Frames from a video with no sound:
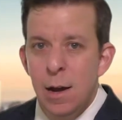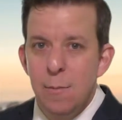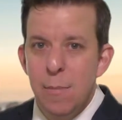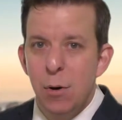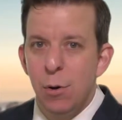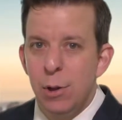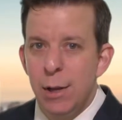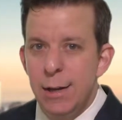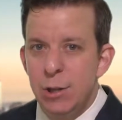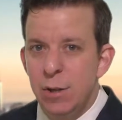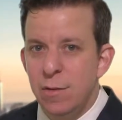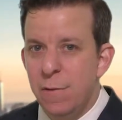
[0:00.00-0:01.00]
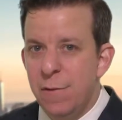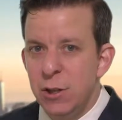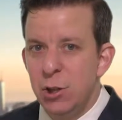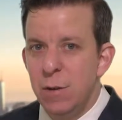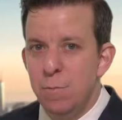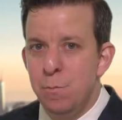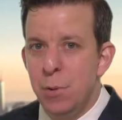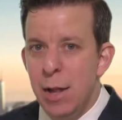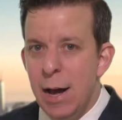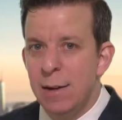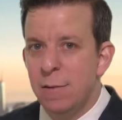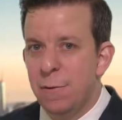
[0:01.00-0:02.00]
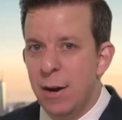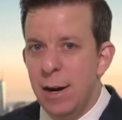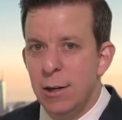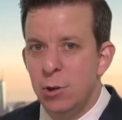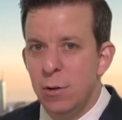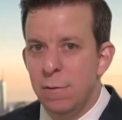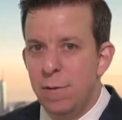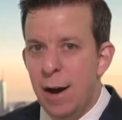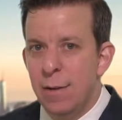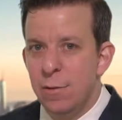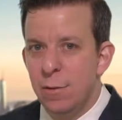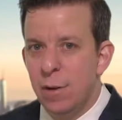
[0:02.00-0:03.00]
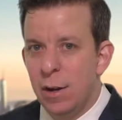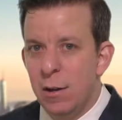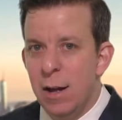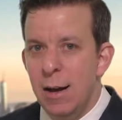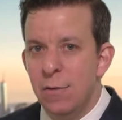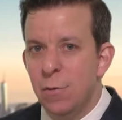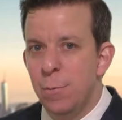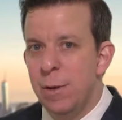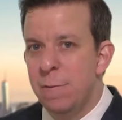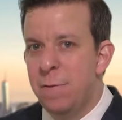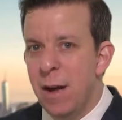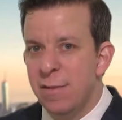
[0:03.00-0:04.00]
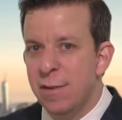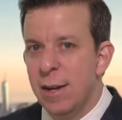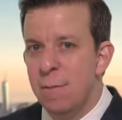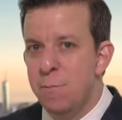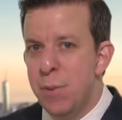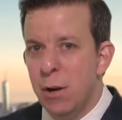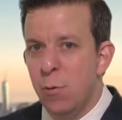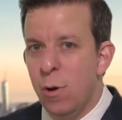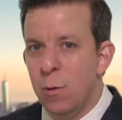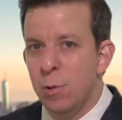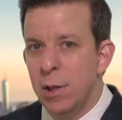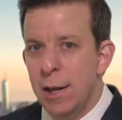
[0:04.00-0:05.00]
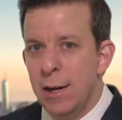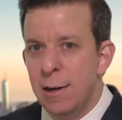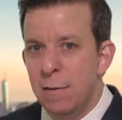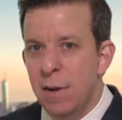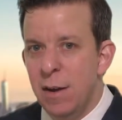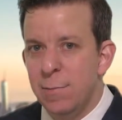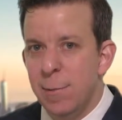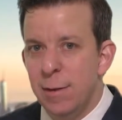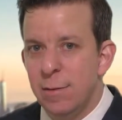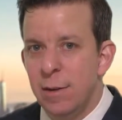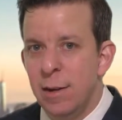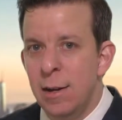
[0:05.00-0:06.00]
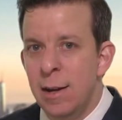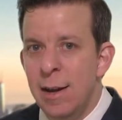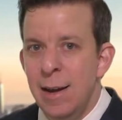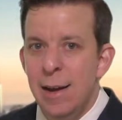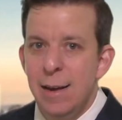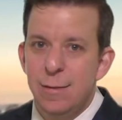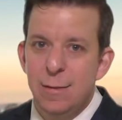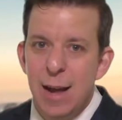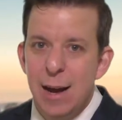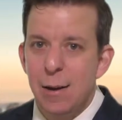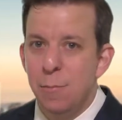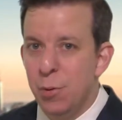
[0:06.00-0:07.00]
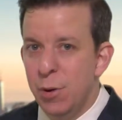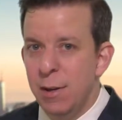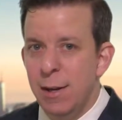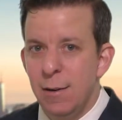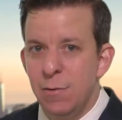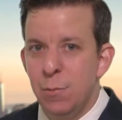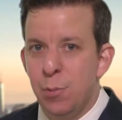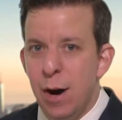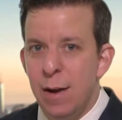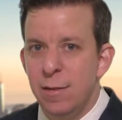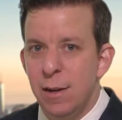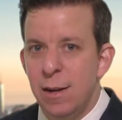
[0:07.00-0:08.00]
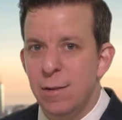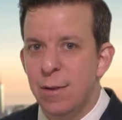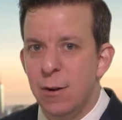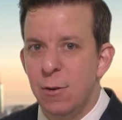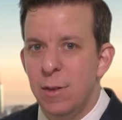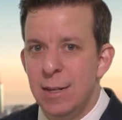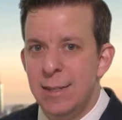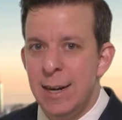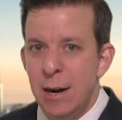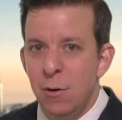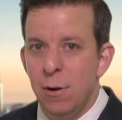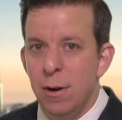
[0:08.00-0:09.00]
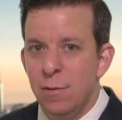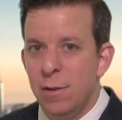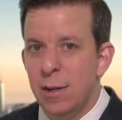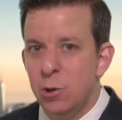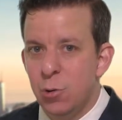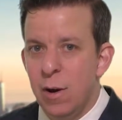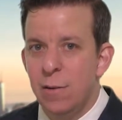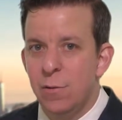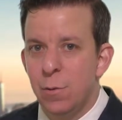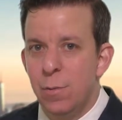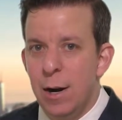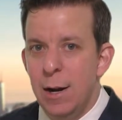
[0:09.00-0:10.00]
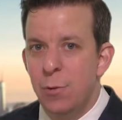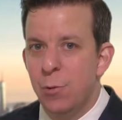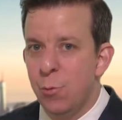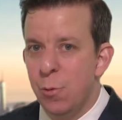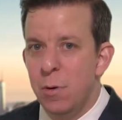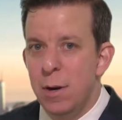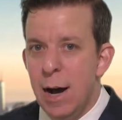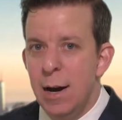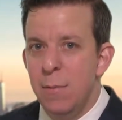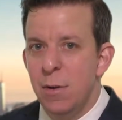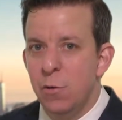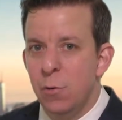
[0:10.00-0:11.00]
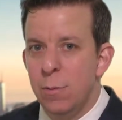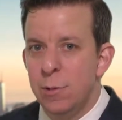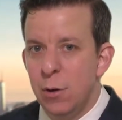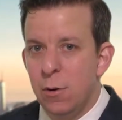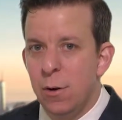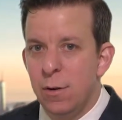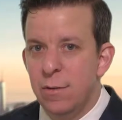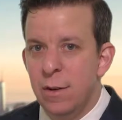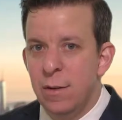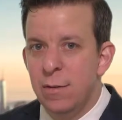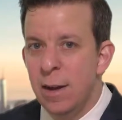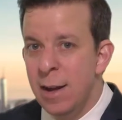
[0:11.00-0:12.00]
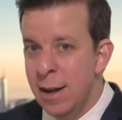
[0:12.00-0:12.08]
Merrill Lynch has officially blocked financial advisors and clients from investing in Bitcoin related investments. It's not completely unsurprising considering that terrorists can transfer money through anonymous cryptocurrencies,